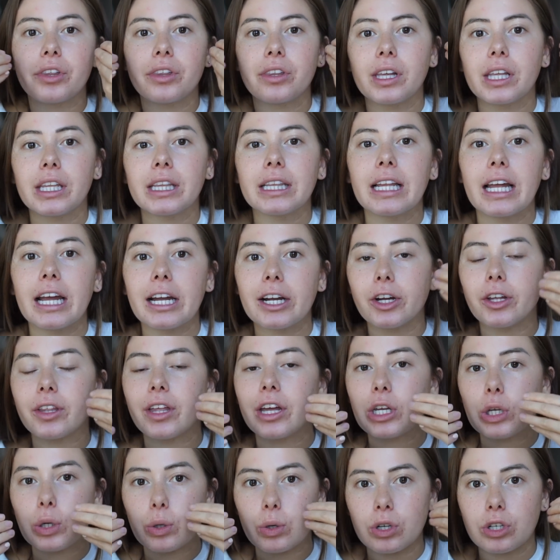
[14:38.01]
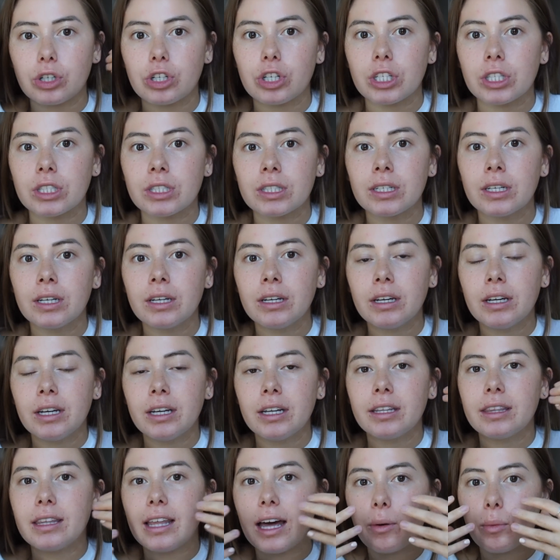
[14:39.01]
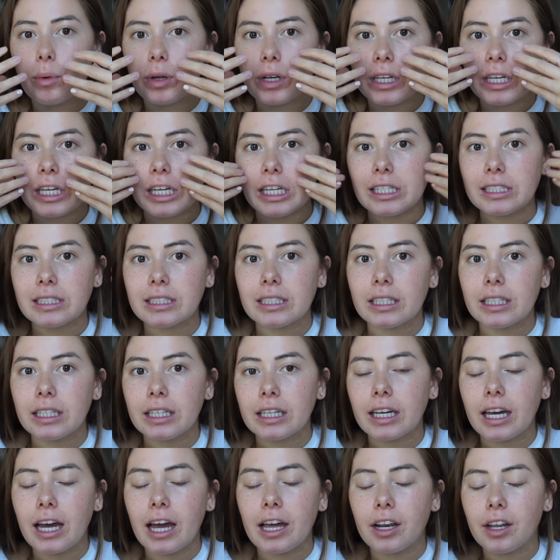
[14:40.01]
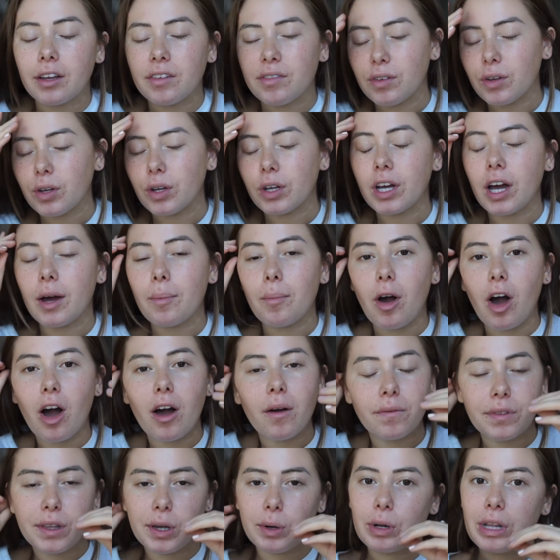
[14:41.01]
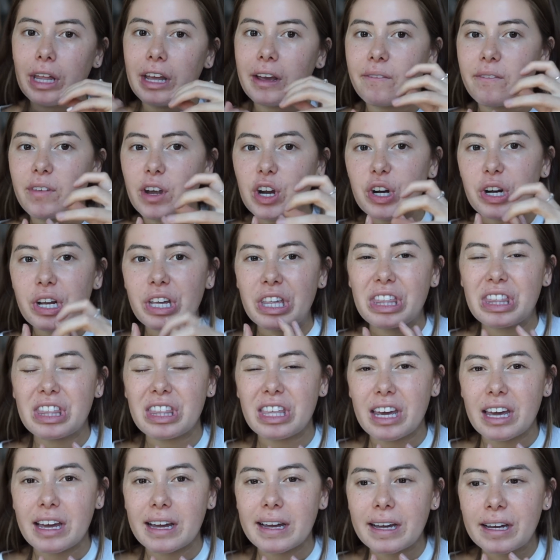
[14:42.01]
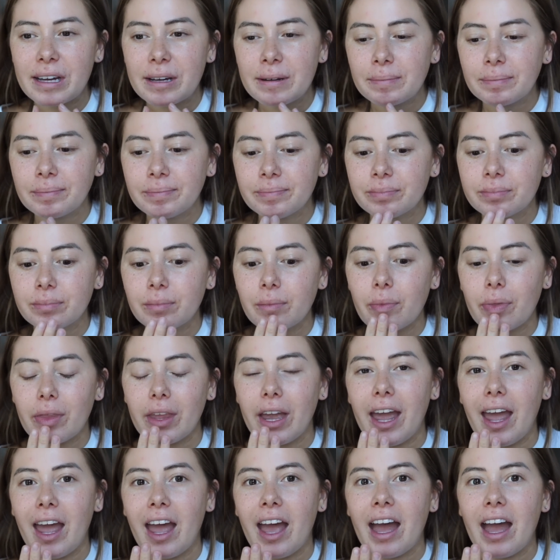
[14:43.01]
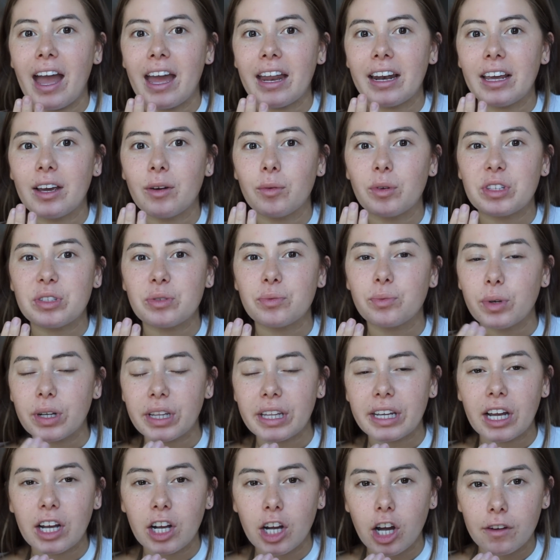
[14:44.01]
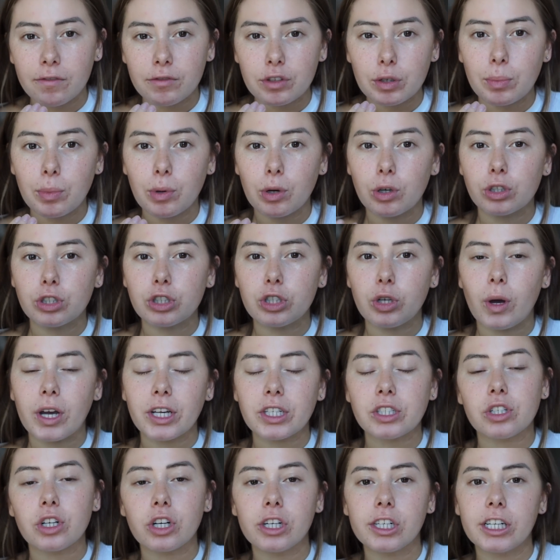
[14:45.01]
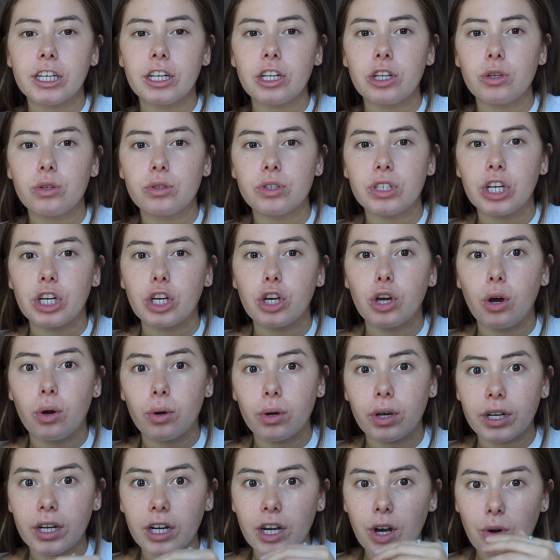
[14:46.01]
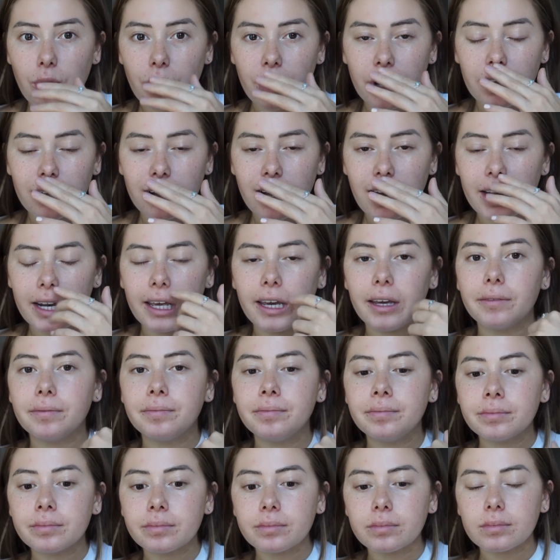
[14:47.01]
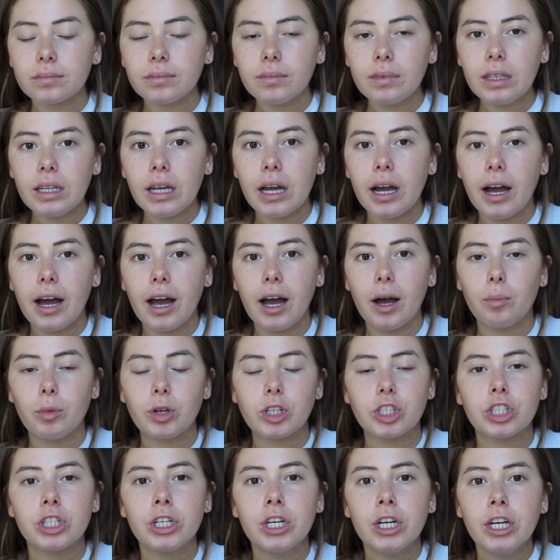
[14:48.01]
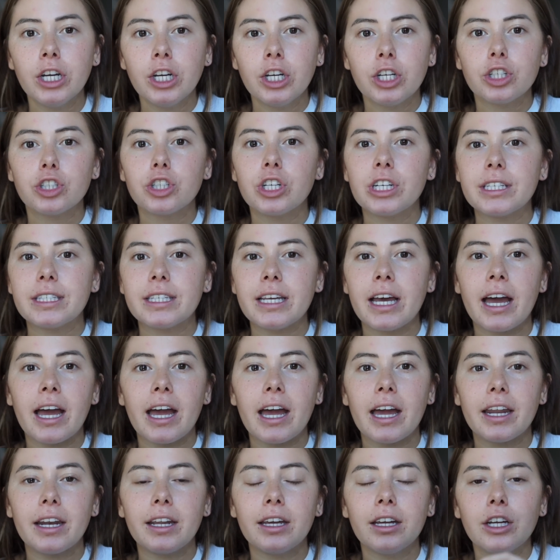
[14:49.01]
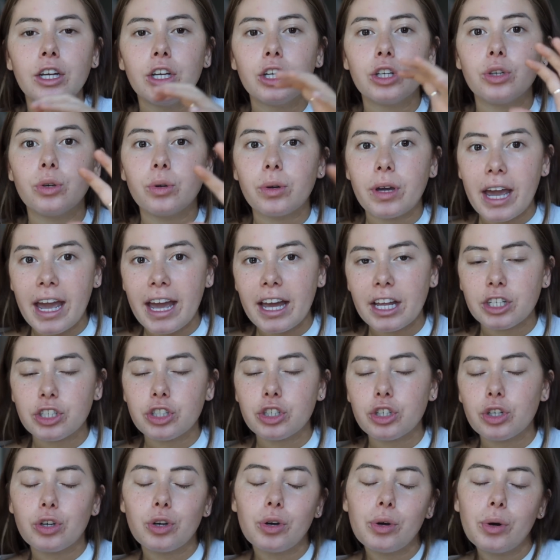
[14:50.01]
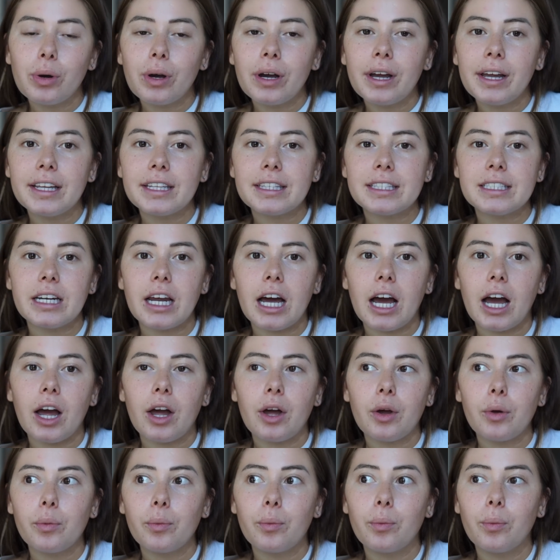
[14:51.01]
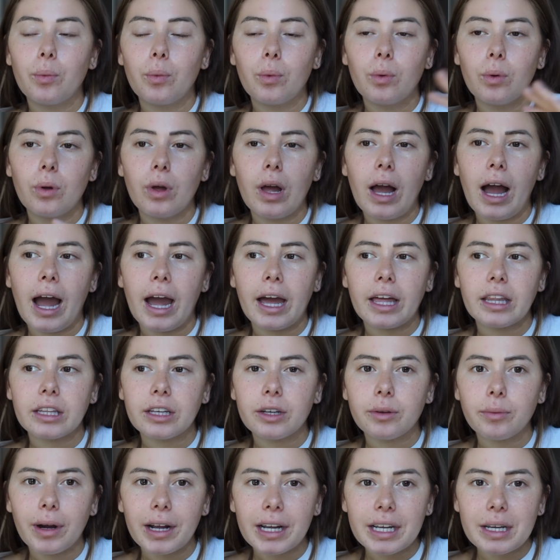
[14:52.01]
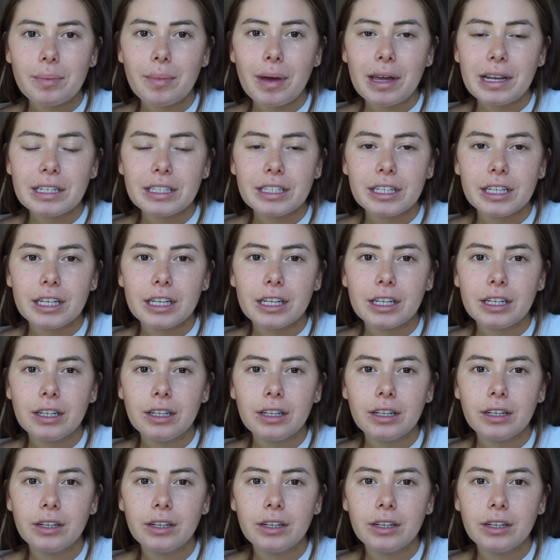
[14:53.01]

thin layer that you could that would easily kind of come off. They were like very thick, and it was really uncomfortable, so I started using coconut oil on it, which she said you can do. It's not highly recommended,